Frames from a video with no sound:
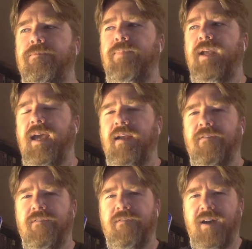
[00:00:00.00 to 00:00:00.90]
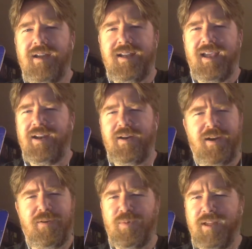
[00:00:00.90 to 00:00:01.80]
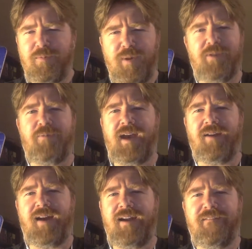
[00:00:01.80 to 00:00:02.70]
again, a fun in a really weird way, right?